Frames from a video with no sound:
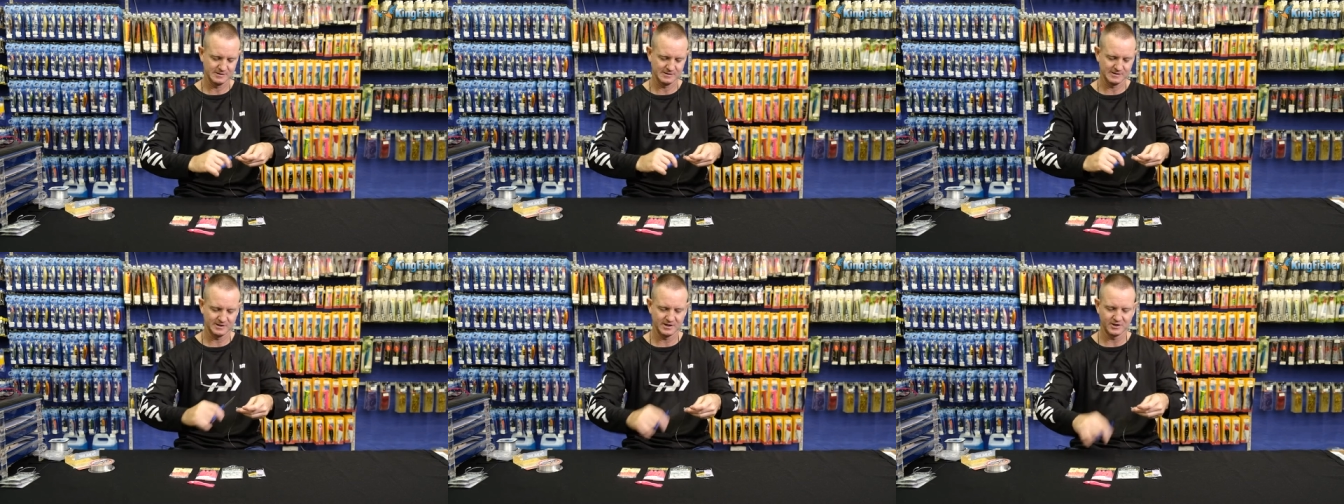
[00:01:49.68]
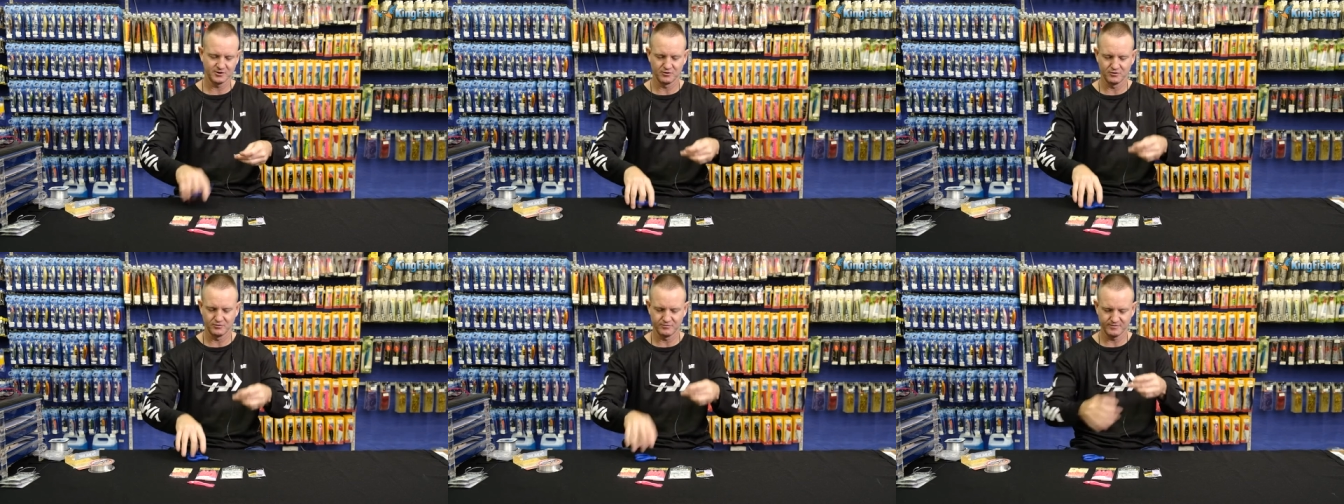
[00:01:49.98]

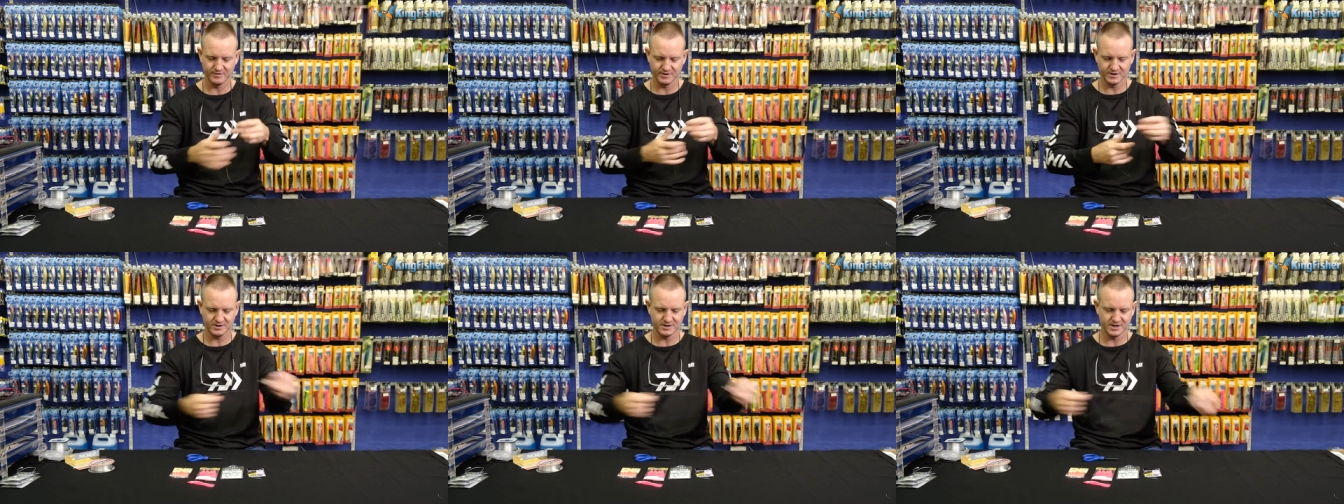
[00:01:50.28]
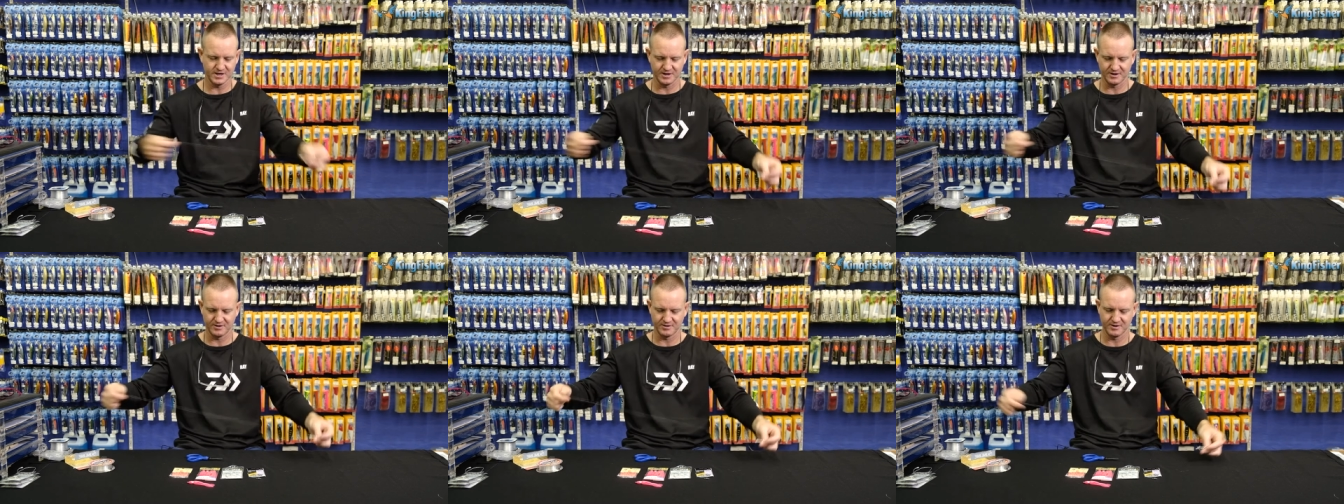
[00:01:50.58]
Cut off.
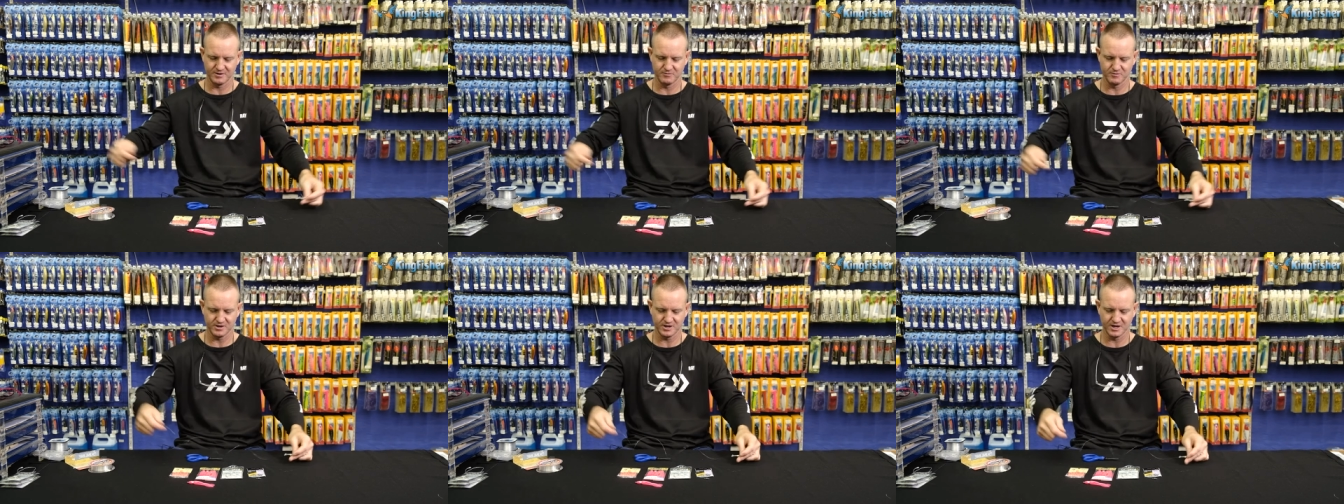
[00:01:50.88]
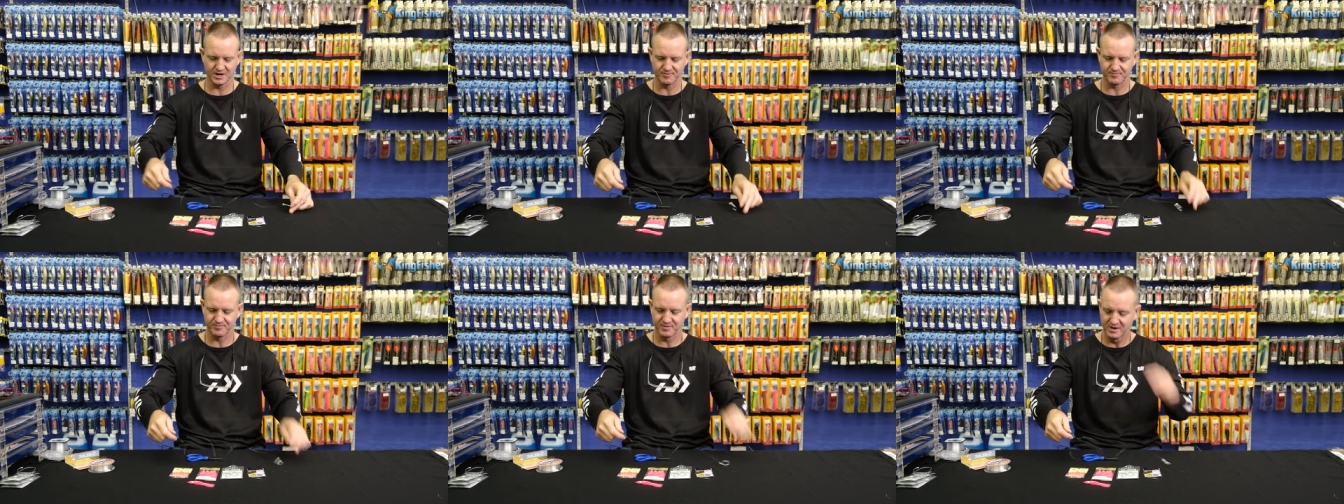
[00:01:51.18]
Okay, there we
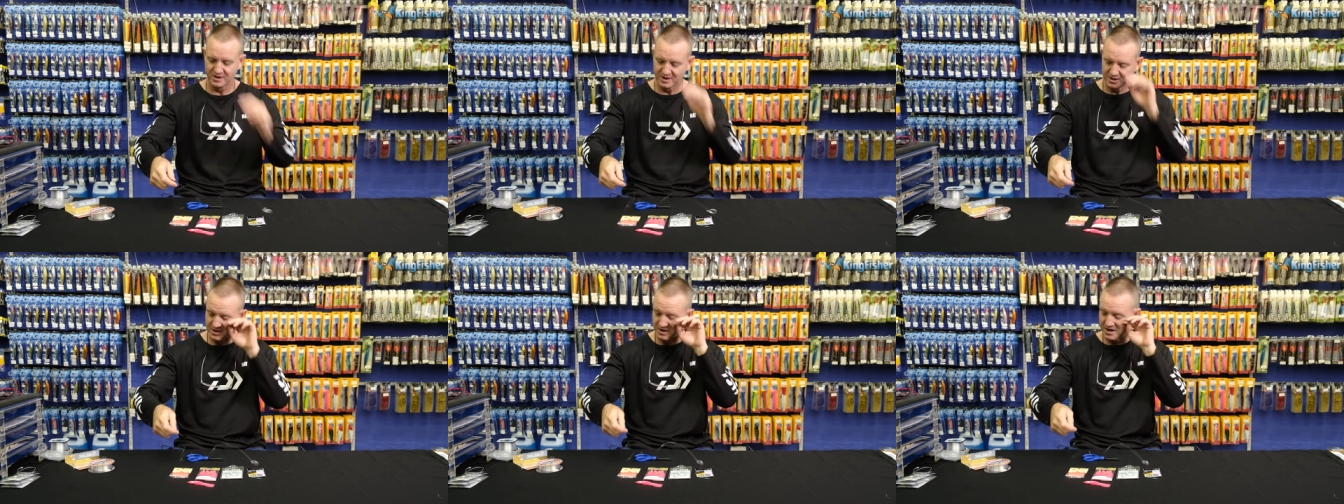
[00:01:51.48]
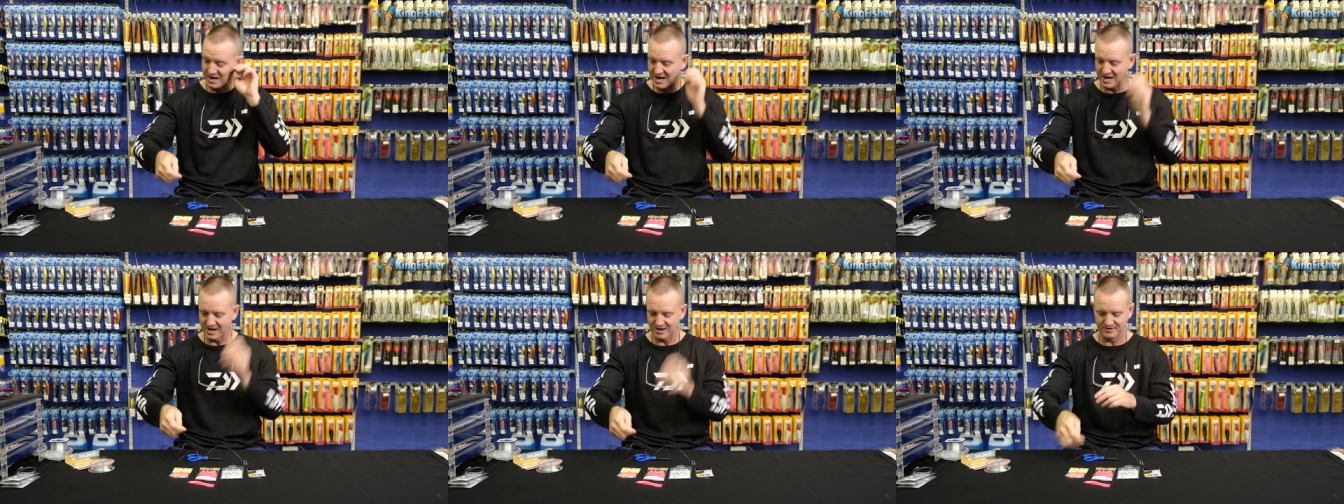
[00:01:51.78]
go.
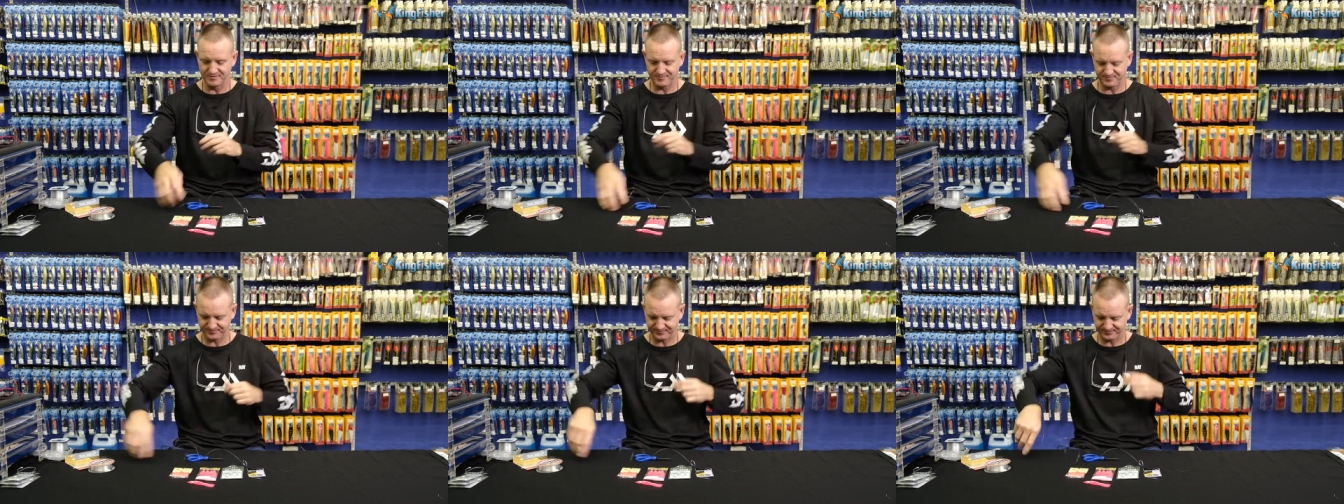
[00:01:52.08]
Now,